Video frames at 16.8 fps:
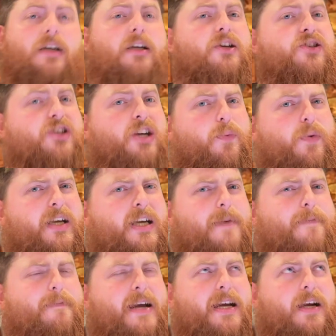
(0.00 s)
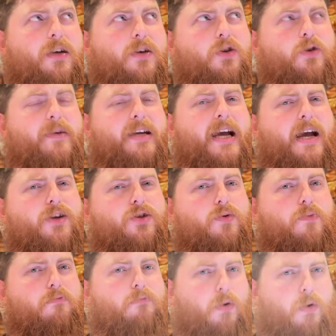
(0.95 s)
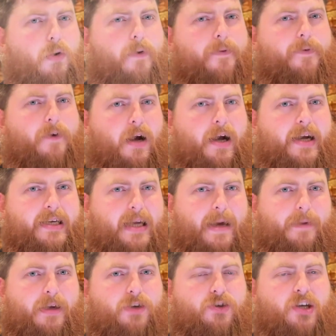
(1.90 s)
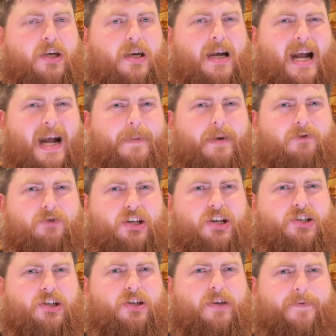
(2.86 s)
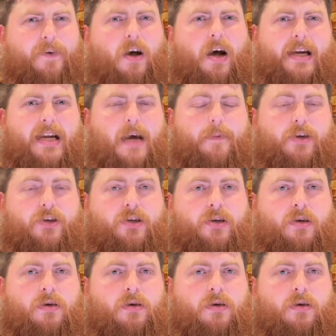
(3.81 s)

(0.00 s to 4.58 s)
So we can make Lumiere do more fire damage and be resistant to fire damage.